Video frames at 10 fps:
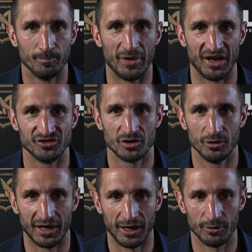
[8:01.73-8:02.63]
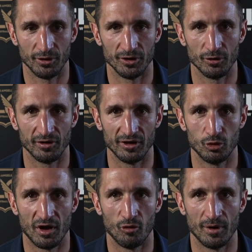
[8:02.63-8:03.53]
bench Lodeiro in order
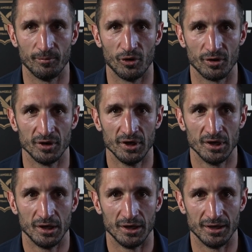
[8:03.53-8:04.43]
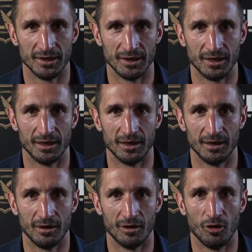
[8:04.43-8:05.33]
to have one more
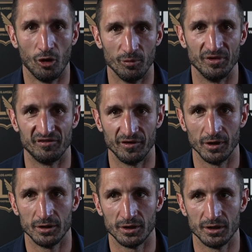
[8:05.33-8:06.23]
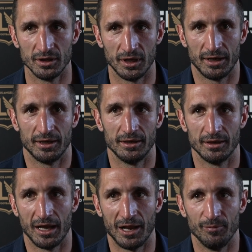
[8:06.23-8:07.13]
hold midfielder
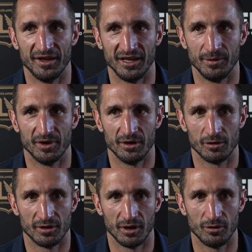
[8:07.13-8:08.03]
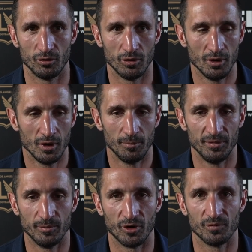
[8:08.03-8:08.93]
and help the team in order to
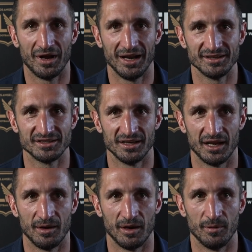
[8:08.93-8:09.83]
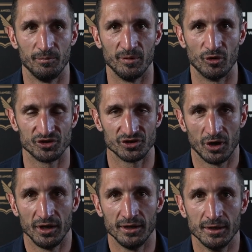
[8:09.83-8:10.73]
be more balanced and be more
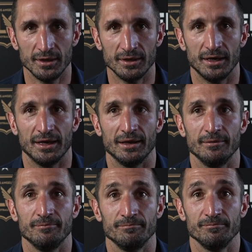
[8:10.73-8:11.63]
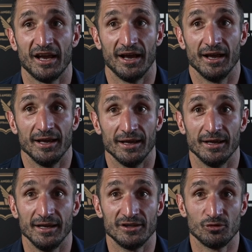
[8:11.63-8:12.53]
solid. And yeah,
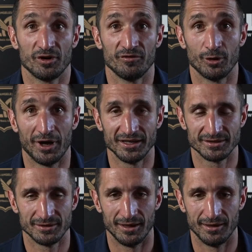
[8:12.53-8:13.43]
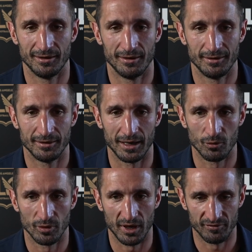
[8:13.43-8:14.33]
it's worked for us. And
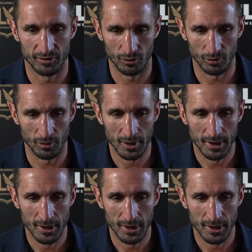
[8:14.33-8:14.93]
then we have to